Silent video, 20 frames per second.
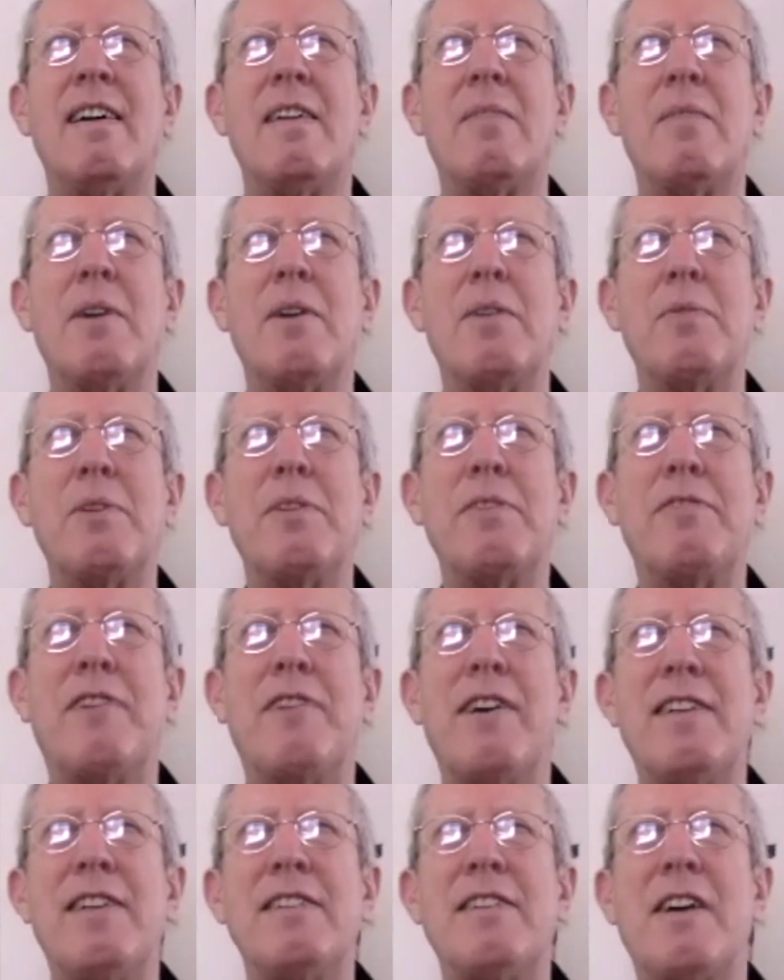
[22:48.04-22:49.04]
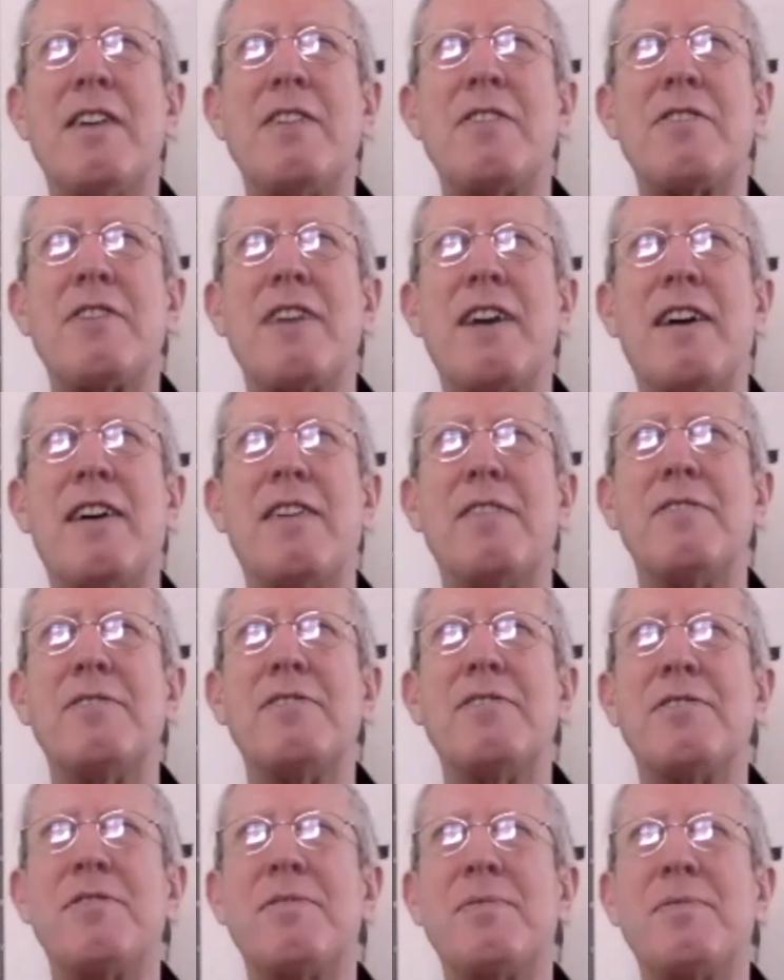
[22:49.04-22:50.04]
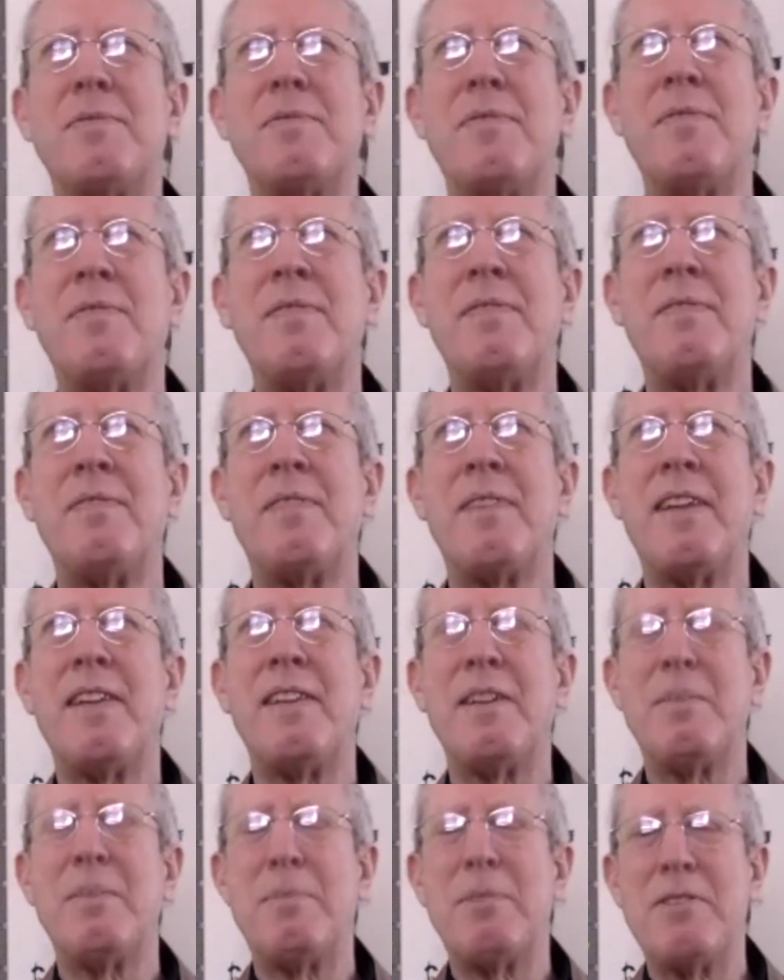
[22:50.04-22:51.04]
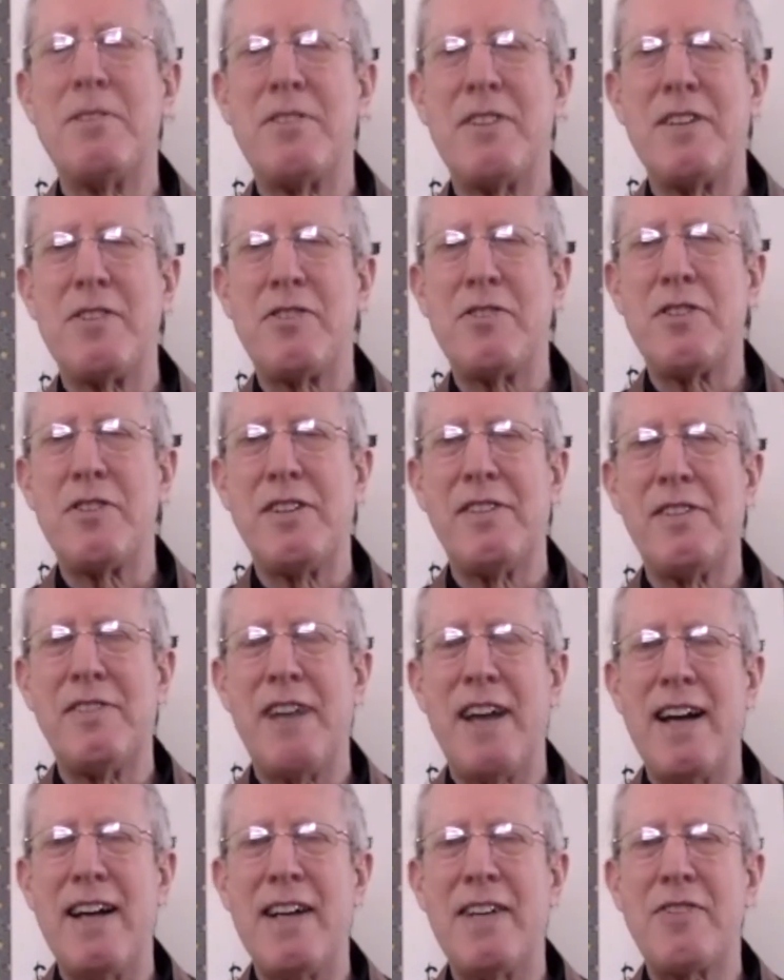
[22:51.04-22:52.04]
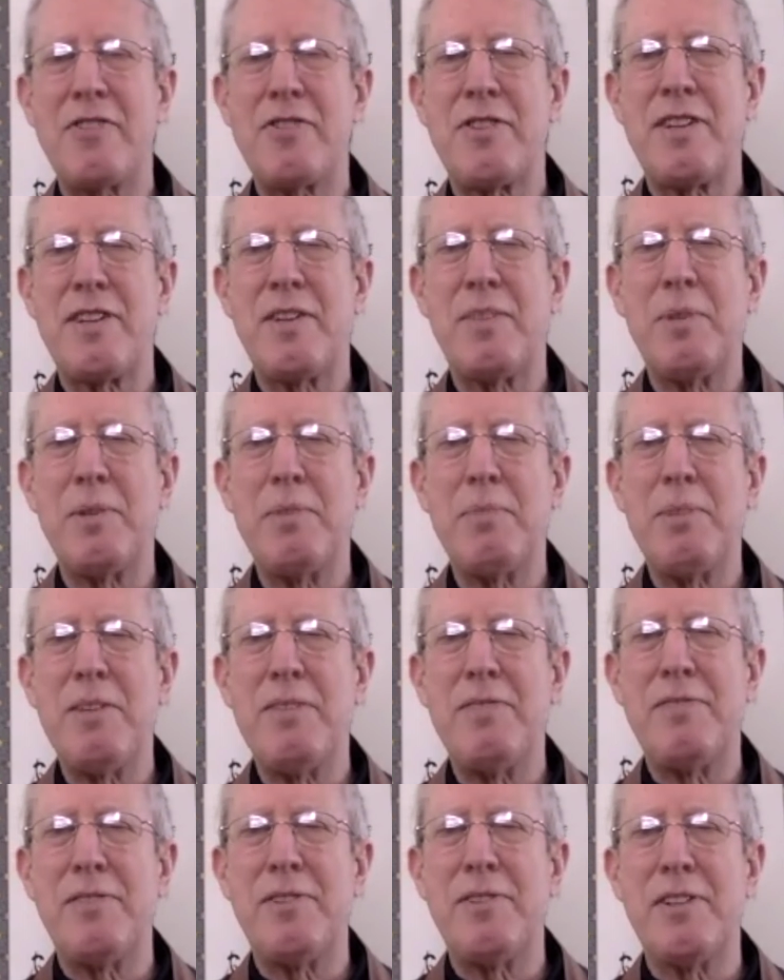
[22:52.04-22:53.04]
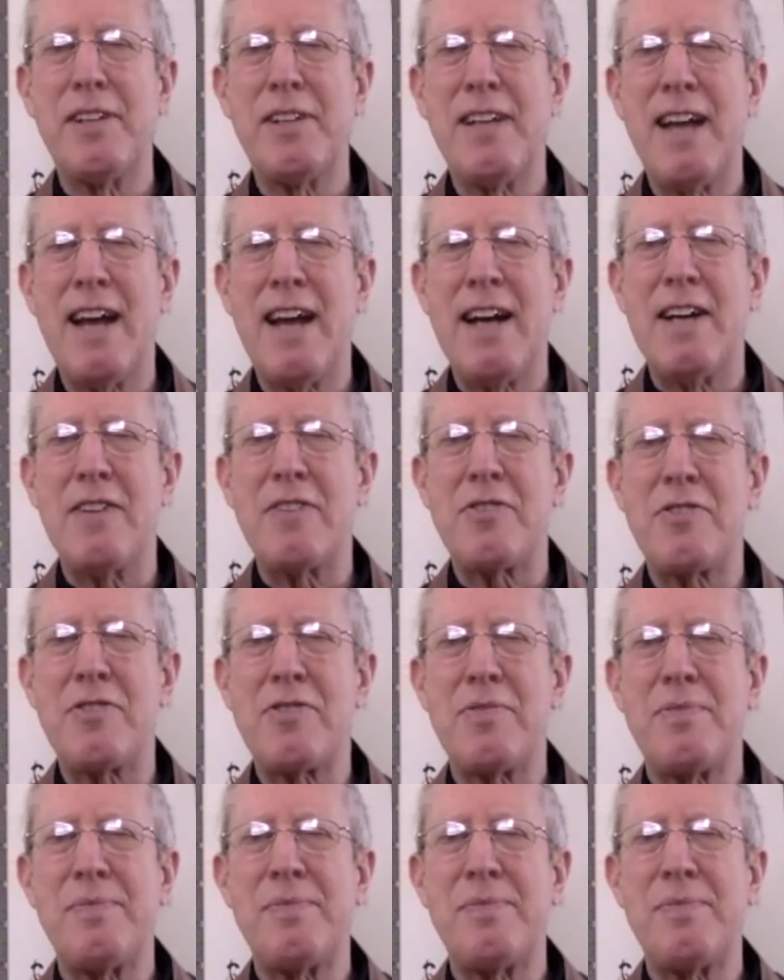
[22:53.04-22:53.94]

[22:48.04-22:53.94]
When we find ourselves in the position of ash, can we be fully ash?